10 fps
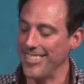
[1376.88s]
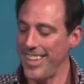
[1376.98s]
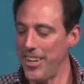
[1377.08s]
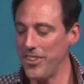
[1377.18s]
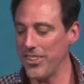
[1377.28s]

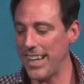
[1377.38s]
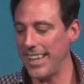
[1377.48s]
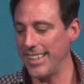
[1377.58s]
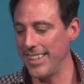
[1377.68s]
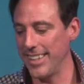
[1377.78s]
It's not a good
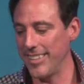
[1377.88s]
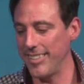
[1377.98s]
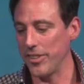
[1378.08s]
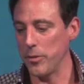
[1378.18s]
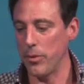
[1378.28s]
idea
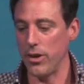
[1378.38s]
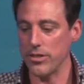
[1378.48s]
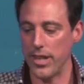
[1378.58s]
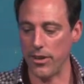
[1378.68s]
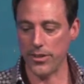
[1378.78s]
to tell your
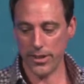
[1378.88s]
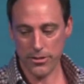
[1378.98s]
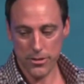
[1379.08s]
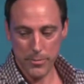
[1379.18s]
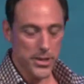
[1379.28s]
boss how
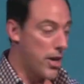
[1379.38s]
things should